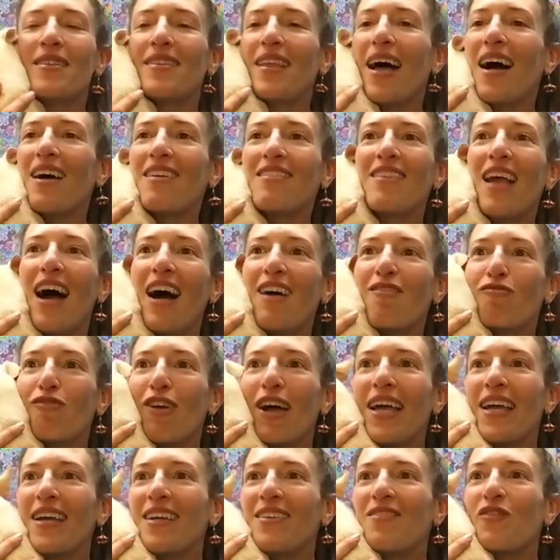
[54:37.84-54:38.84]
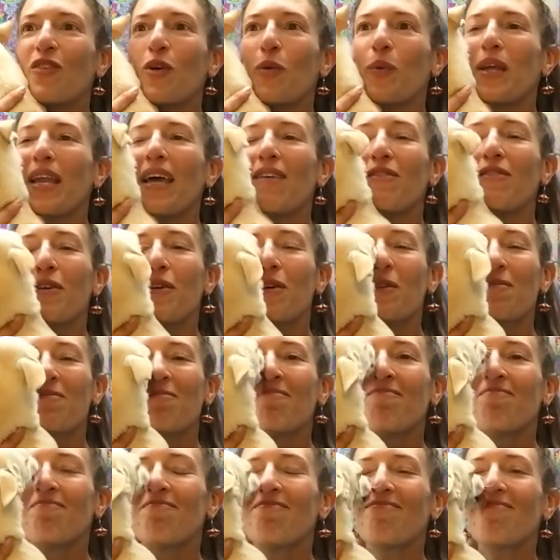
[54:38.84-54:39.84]
not right for whatever
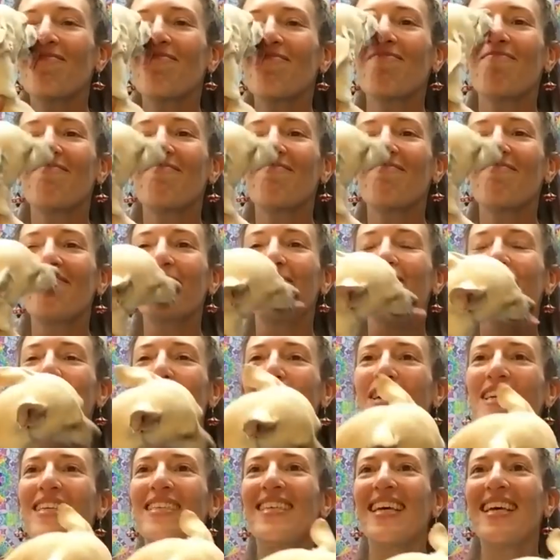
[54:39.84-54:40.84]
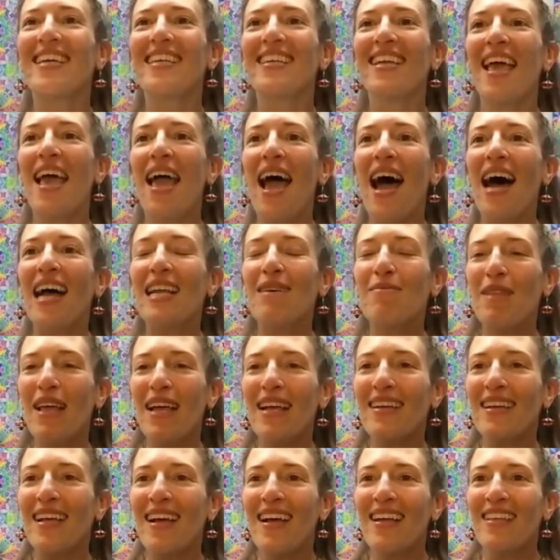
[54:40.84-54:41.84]
reason. And I'm
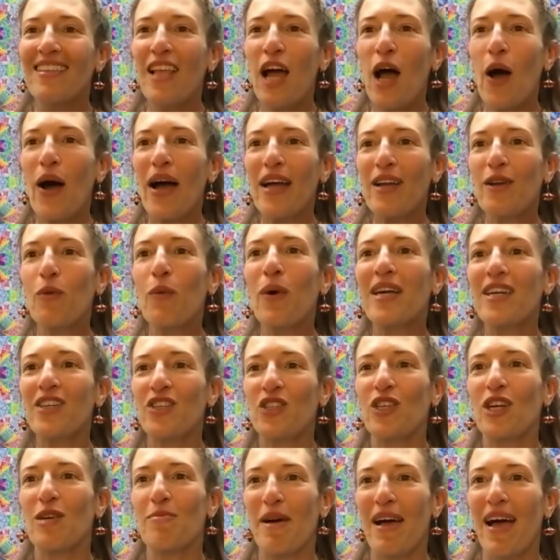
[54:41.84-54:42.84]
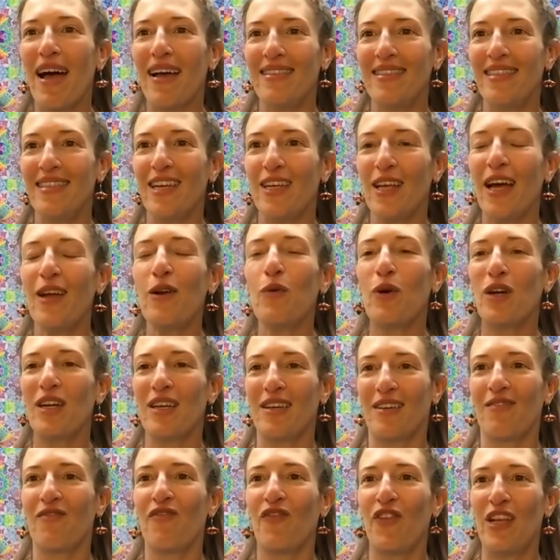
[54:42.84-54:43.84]
like, no, I don't want to share my ideas. I don't want
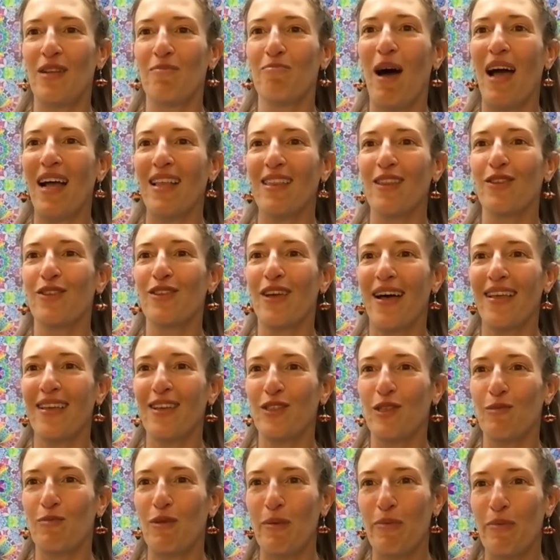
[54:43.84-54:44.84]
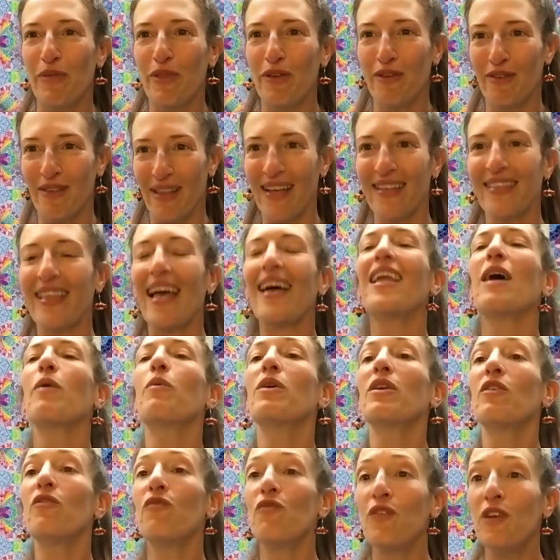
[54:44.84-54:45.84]
to feed my lasagna to people that are like that. I
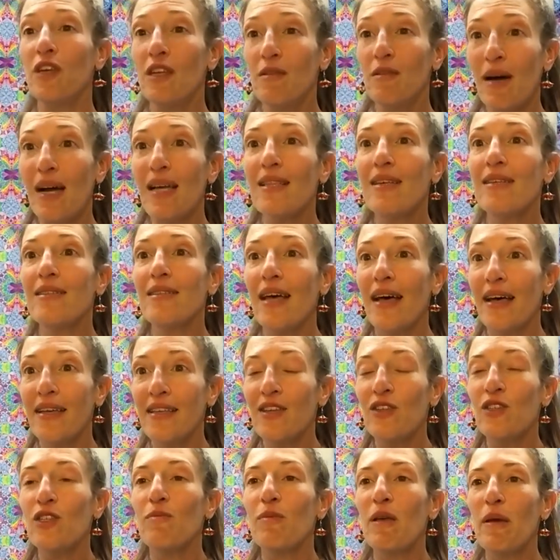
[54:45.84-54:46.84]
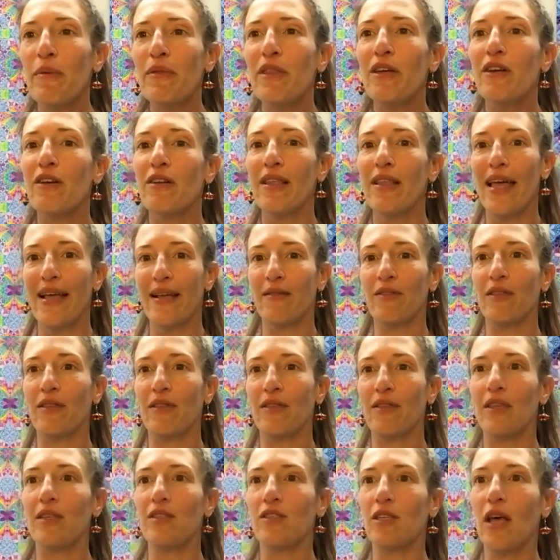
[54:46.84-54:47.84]
want to feed my lasagna to people that are like,
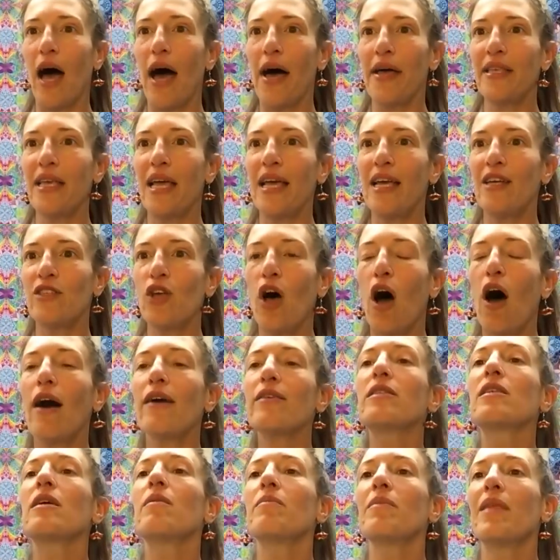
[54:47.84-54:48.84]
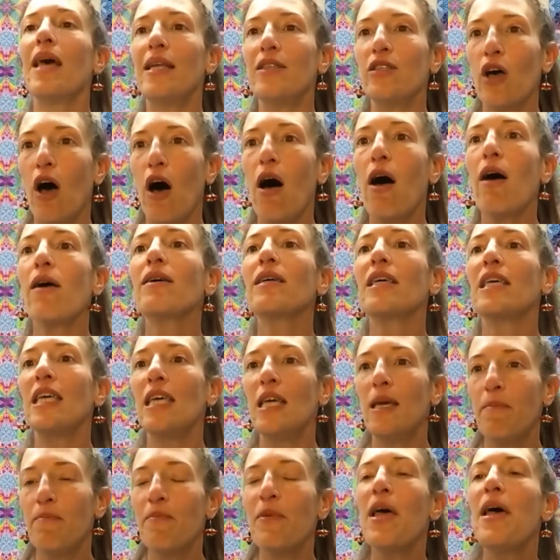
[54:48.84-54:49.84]
lasagna is awesome. Let's all
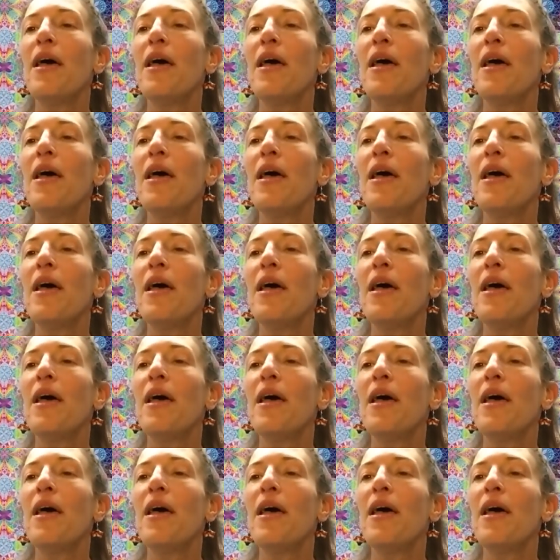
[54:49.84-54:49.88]
keep